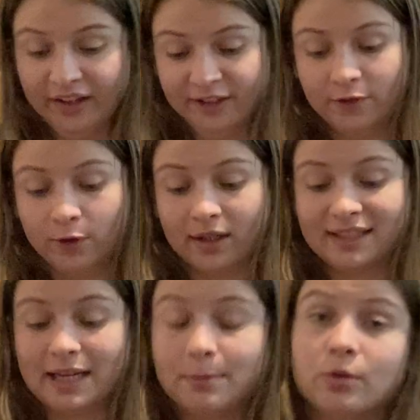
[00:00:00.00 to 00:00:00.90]
For
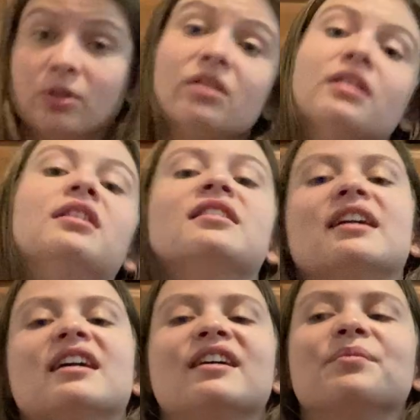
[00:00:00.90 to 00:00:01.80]
example,
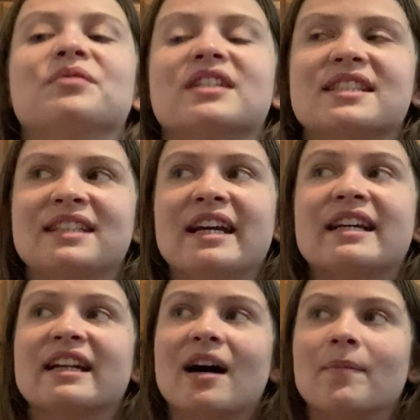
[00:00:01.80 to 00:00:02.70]
the state
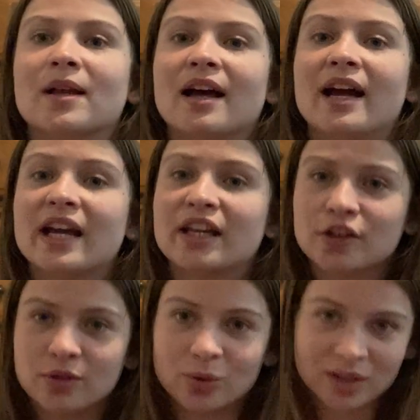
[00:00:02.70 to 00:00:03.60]
cannot be like,
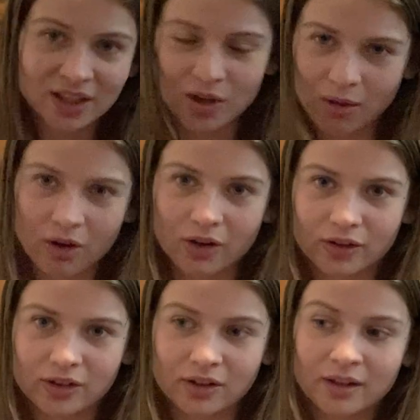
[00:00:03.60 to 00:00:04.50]
you can no
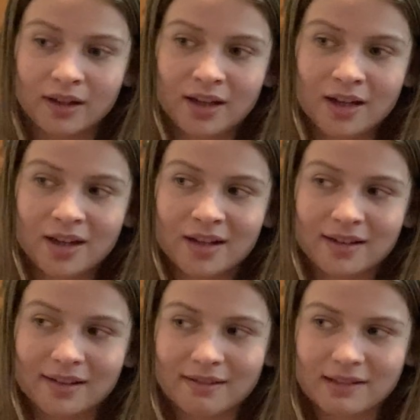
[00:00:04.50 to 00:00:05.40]
longer
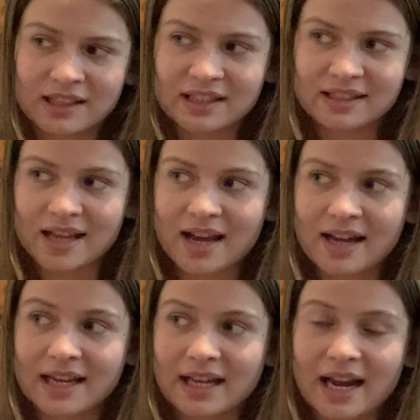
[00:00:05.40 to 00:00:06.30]

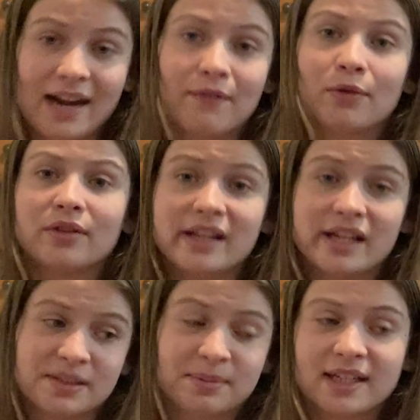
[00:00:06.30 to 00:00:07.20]
say hateful
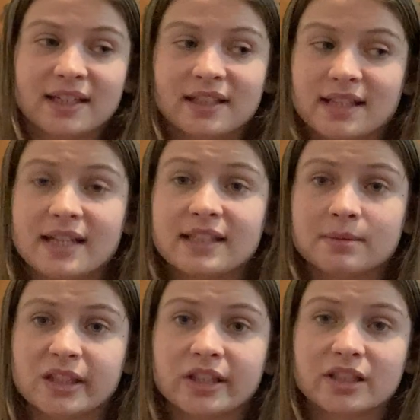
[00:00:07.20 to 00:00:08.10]
things because hate
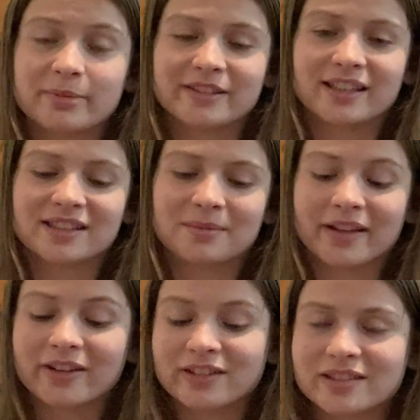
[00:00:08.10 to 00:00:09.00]
speech is protected by
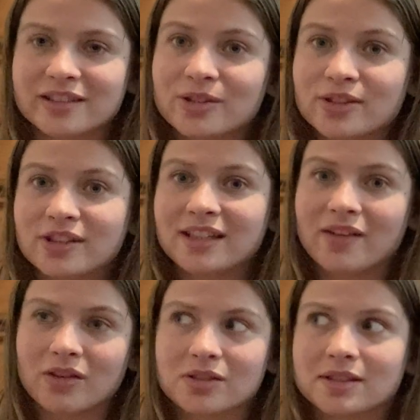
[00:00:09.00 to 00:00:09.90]
the Constitution,
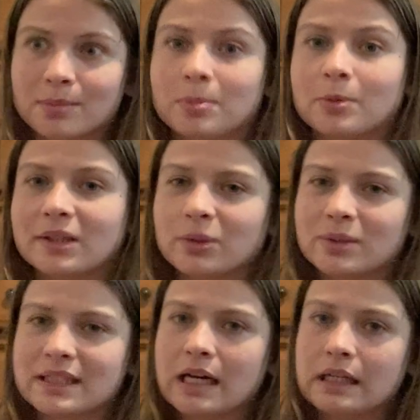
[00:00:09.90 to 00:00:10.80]
even though some people wish it
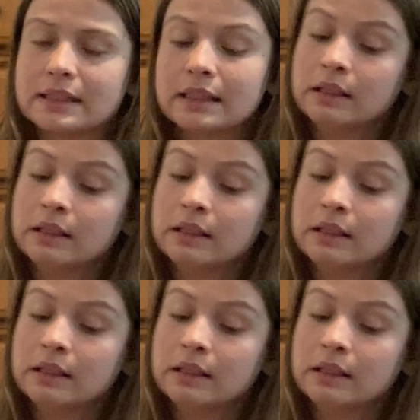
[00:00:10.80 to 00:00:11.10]
was not.